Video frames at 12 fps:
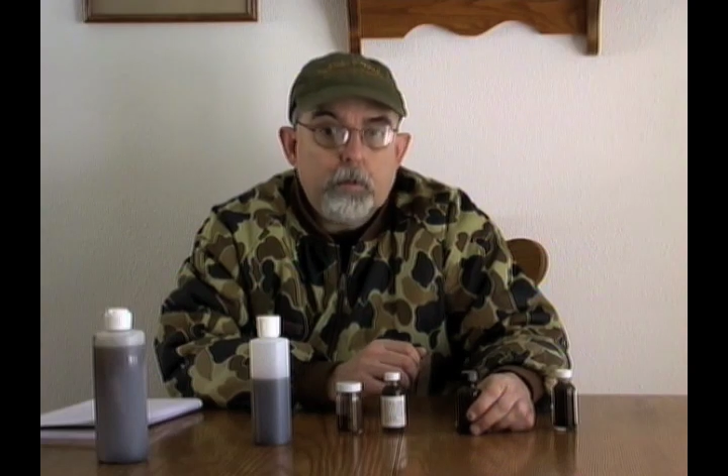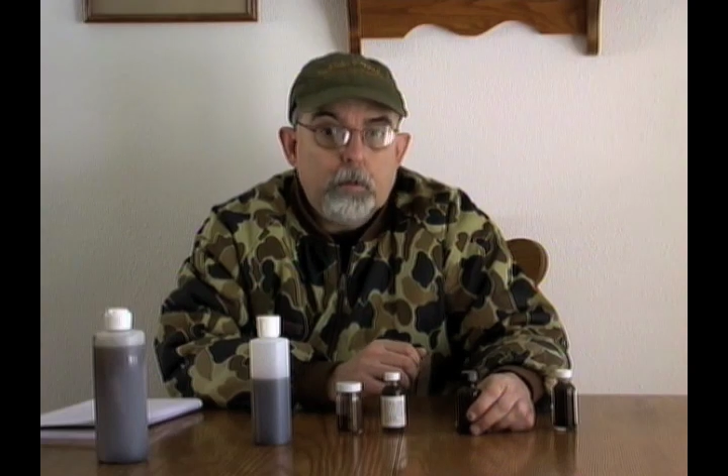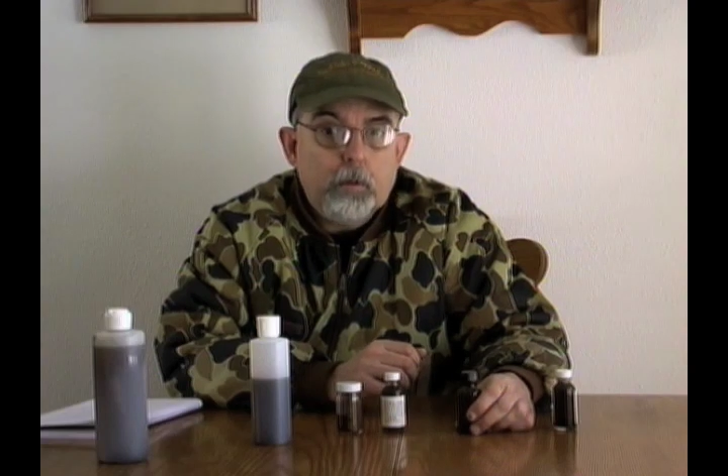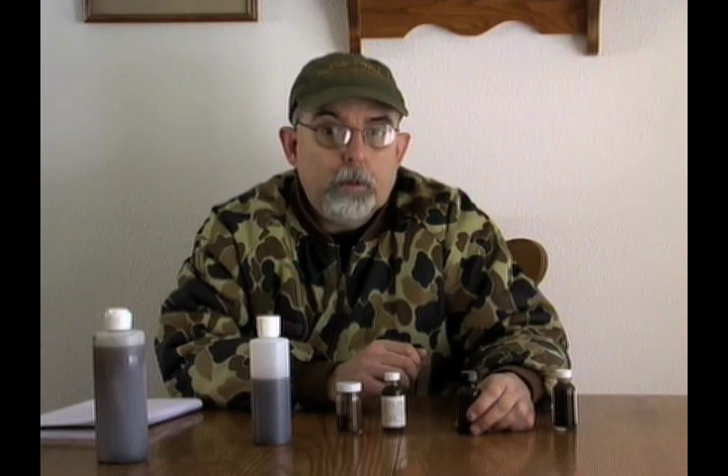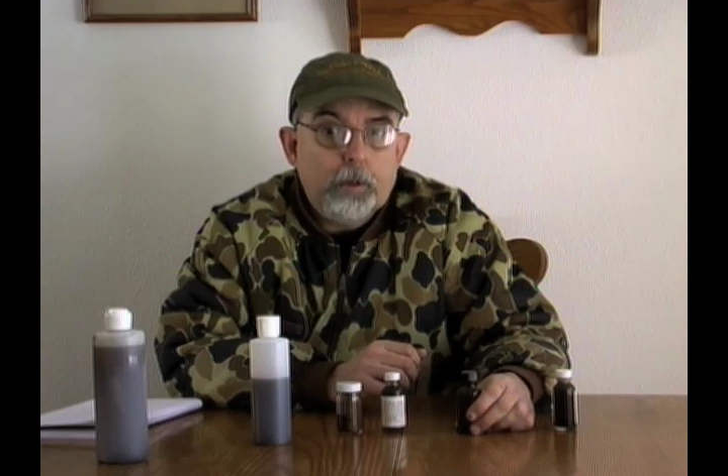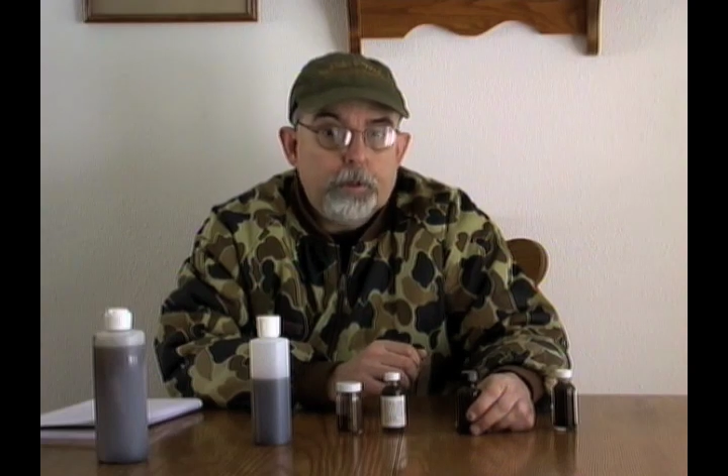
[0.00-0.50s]
food
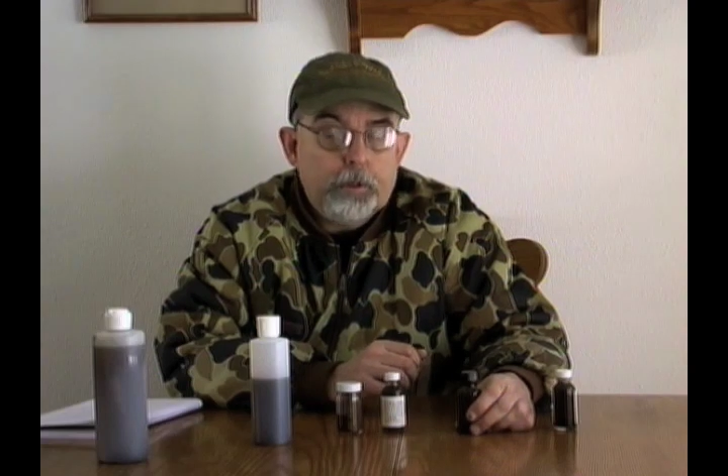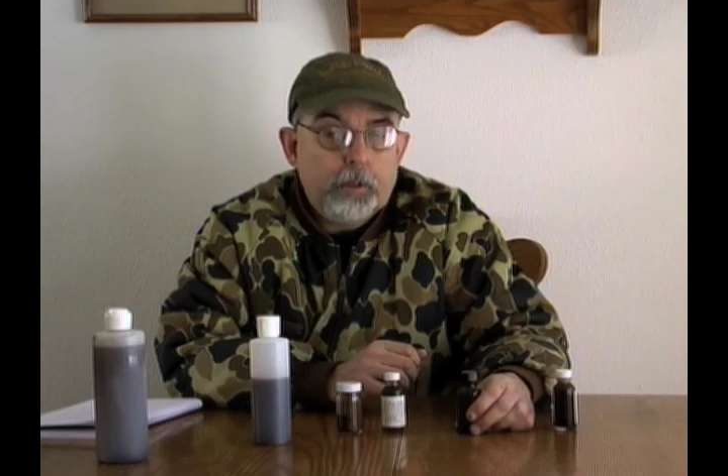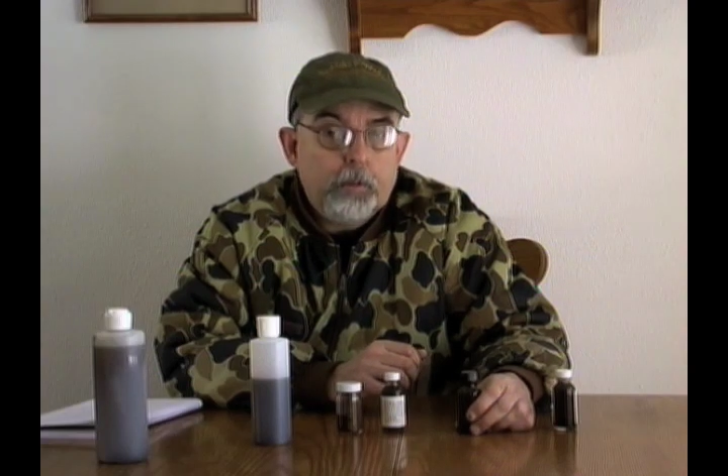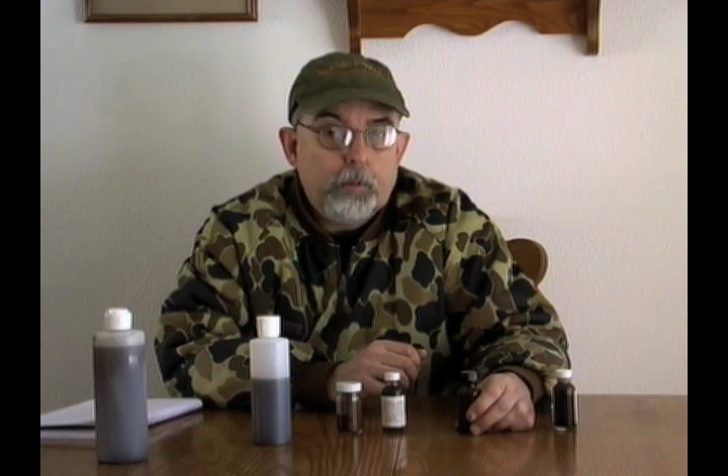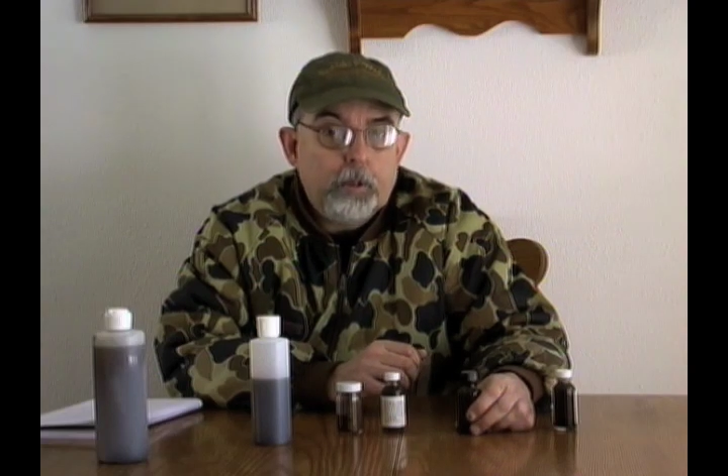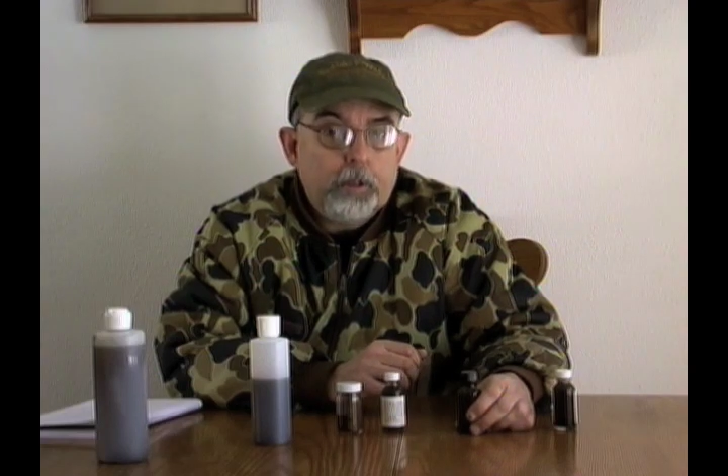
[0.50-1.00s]
lures
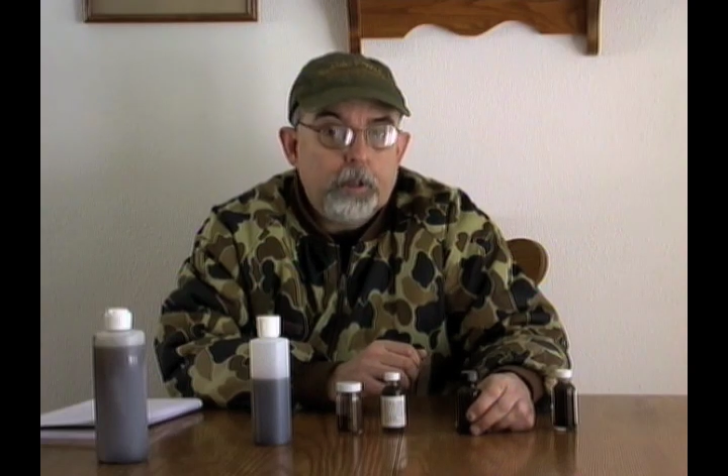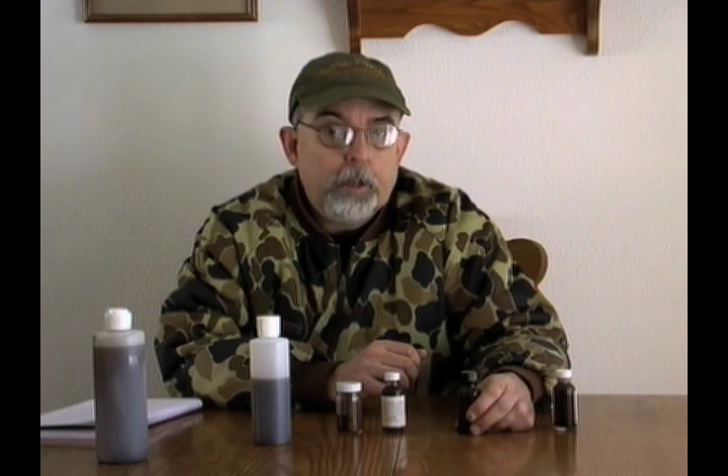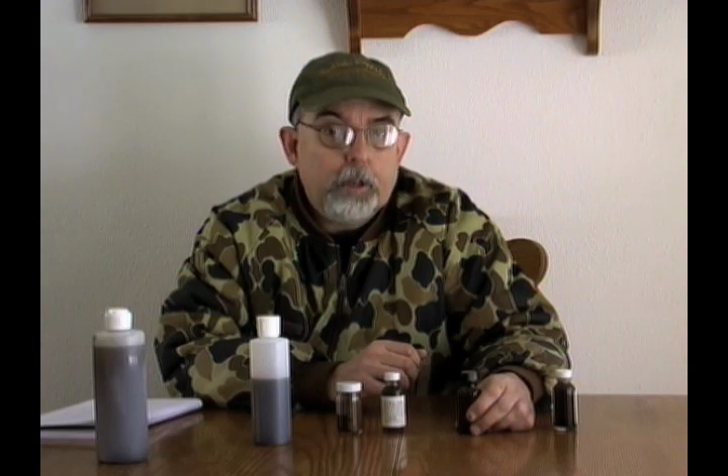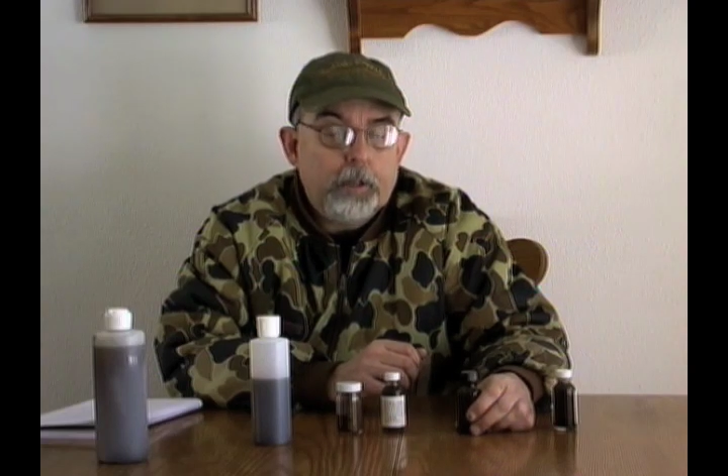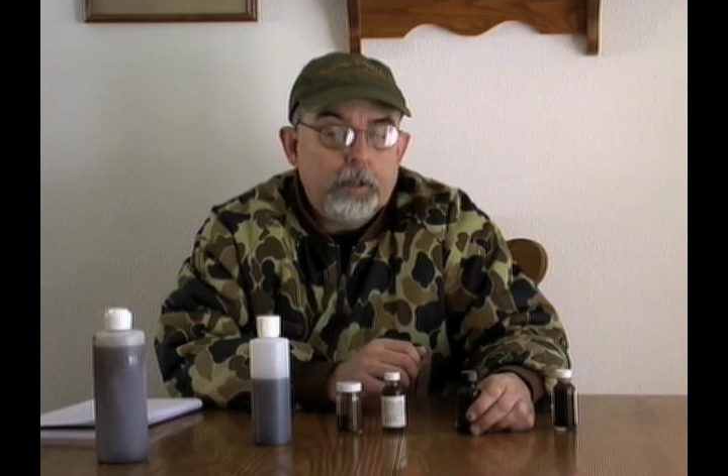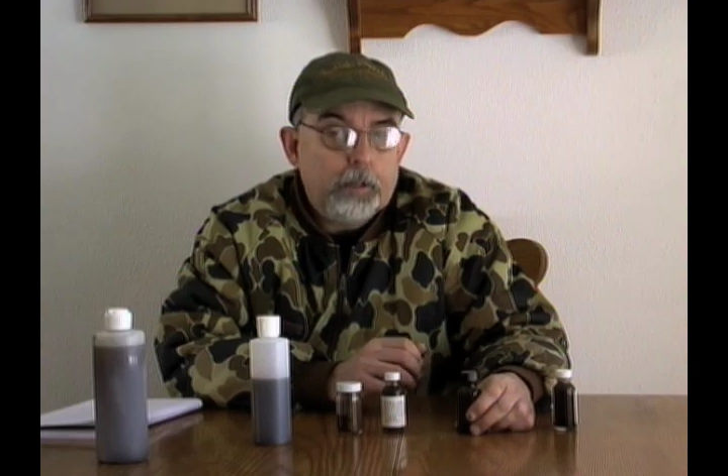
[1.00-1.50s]
can work
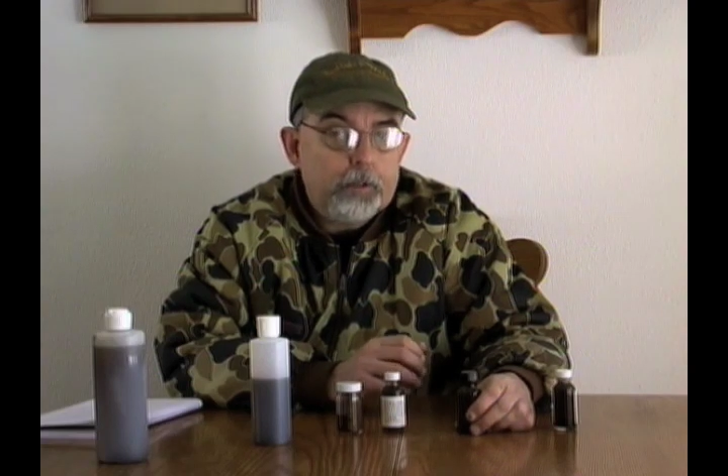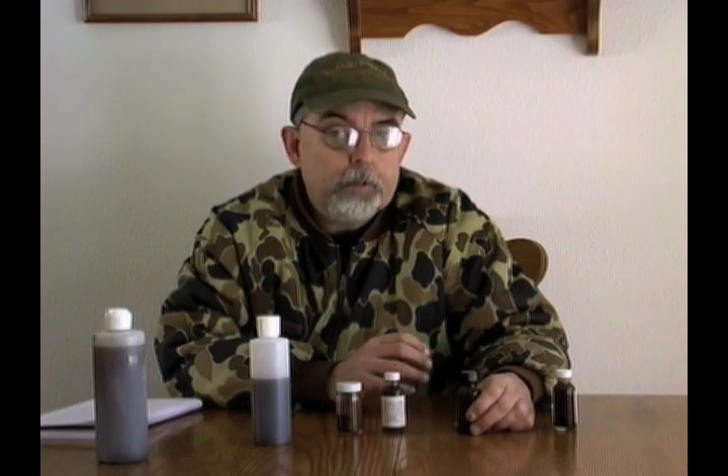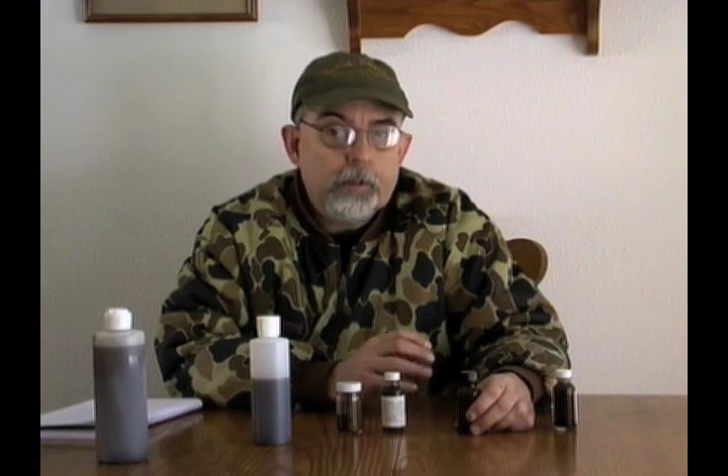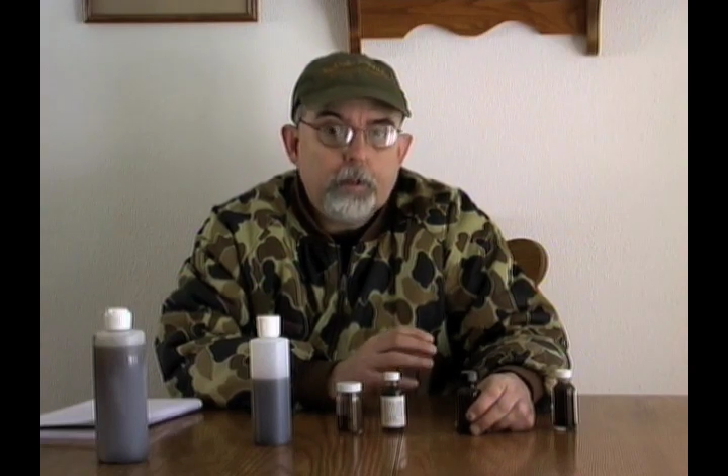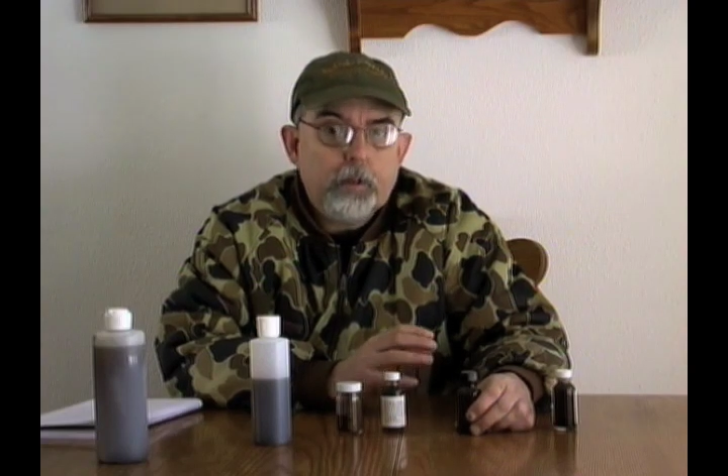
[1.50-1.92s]
good, and there's